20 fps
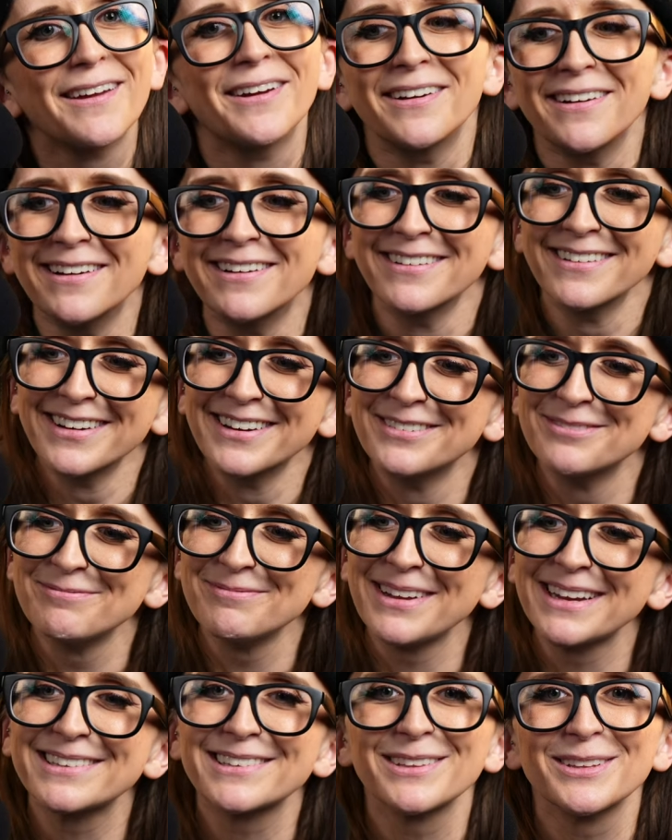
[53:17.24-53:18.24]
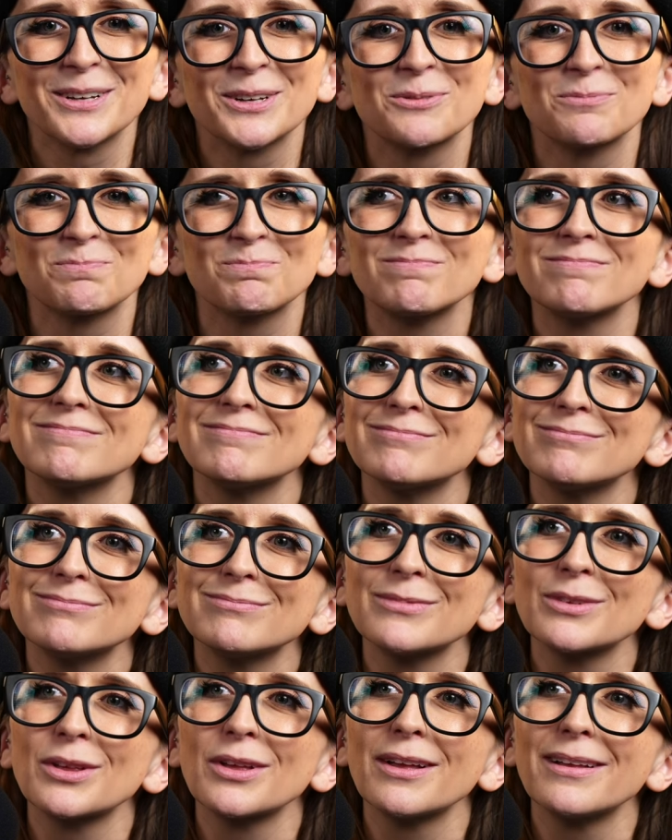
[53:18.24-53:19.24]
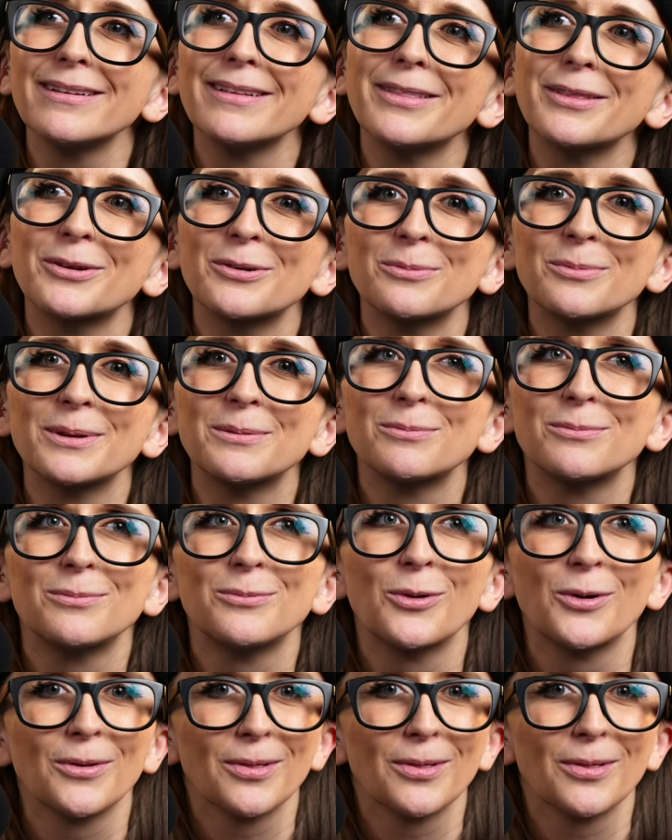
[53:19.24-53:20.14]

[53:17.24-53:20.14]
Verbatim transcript: it makes it look a little bit more